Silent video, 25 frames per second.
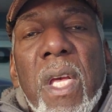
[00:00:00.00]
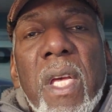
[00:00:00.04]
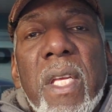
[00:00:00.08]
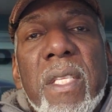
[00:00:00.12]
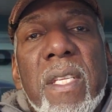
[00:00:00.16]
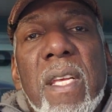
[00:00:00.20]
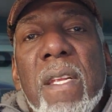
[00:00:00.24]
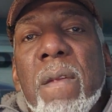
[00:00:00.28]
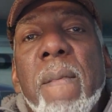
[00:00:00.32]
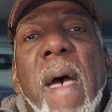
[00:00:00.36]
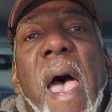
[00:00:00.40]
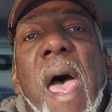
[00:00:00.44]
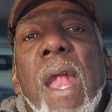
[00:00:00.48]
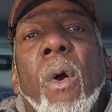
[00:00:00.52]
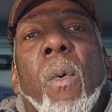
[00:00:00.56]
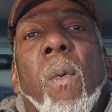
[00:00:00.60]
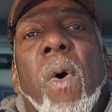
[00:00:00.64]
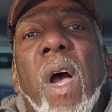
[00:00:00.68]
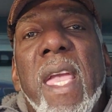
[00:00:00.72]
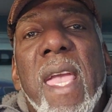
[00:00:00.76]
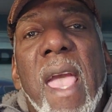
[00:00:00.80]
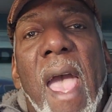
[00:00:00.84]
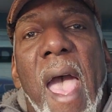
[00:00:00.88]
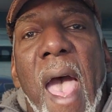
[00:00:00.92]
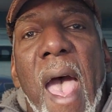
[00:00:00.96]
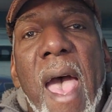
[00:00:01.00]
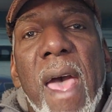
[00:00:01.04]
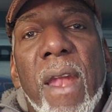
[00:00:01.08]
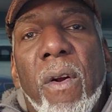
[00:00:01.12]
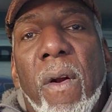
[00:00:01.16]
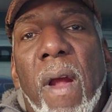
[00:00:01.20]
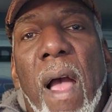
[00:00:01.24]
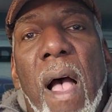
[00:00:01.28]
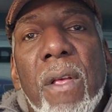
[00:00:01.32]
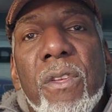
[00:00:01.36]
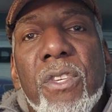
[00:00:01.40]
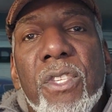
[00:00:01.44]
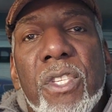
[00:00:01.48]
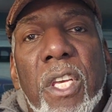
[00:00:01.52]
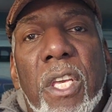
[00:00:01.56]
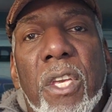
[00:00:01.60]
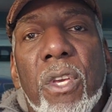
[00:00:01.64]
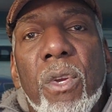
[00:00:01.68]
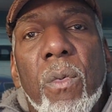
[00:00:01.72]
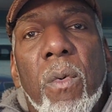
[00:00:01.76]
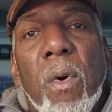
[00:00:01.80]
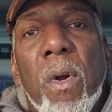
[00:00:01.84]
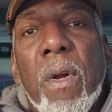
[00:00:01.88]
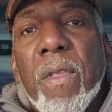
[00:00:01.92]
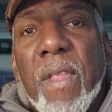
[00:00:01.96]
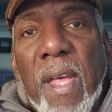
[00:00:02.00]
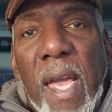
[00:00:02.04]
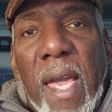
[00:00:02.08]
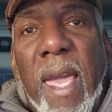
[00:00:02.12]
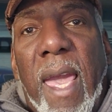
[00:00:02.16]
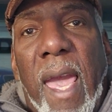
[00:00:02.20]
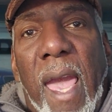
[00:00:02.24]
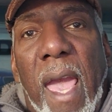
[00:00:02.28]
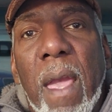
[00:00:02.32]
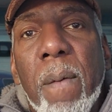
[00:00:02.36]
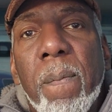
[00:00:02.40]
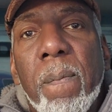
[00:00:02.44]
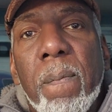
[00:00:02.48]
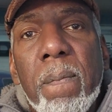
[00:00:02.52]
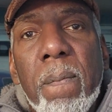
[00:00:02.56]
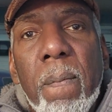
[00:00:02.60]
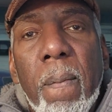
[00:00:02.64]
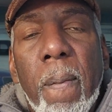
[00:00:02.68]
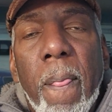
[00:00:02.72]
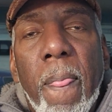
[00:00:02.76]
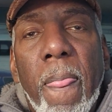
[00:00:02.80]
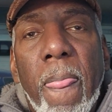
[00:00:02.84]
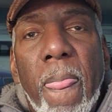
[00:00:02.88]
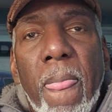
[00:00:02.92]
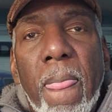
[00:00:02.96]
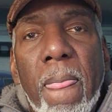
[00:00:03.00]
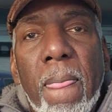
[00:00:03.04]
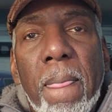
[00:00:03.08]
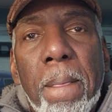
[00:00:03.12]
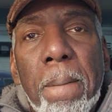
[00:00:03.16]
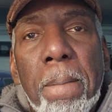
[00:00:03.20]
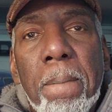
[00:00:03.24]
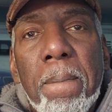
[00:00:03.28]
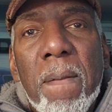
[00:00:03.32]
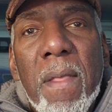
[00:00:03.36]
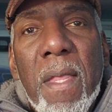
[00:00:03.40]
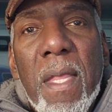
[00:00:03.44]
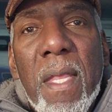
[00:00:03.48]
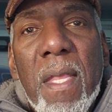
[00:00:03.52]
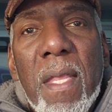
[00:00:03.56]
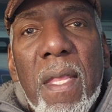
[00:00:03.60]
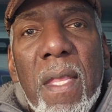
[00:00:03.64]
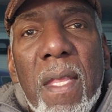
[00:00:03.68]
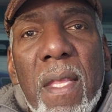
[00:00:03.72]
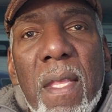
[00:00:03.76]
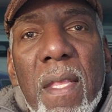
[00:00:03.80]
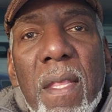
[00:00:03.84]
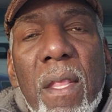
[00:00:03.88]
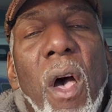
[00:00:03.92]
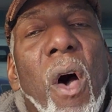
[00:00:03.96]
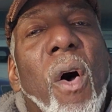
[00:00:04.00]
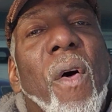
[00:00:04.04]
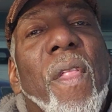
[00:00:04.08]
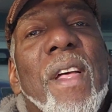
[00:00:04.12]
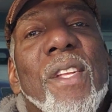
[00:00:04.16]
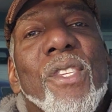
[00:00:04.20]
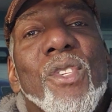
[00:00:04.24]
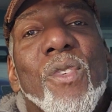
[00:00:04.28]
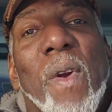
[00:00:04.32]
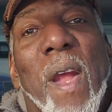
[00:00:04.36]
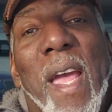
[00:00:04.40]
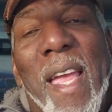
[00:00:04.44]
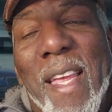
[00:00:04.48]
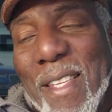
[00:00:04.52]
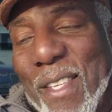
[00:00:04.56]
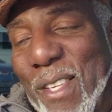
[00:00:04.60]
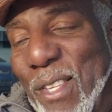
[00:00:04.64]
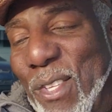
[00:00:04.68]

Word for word: Didn't matter what you had or how sick you were, they came no, that's right.